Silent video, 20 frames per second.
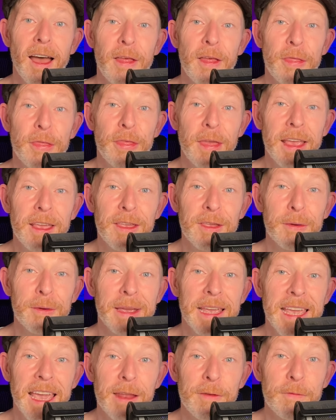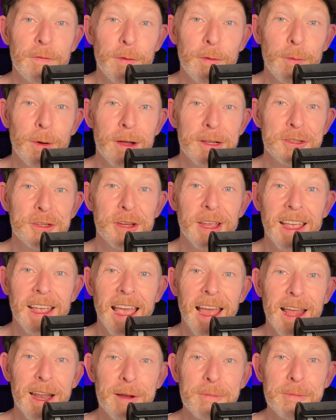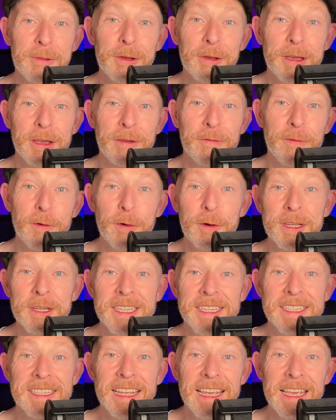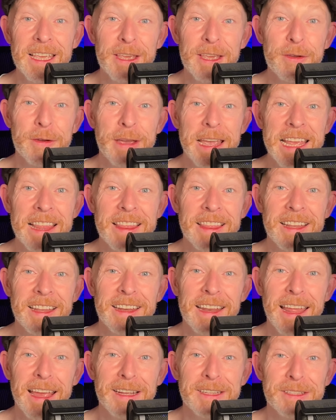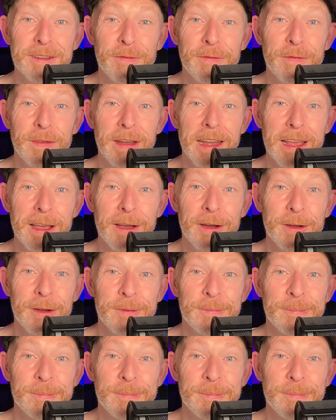Thank you again for watching, and I'm looking forward to seeing you in the next video.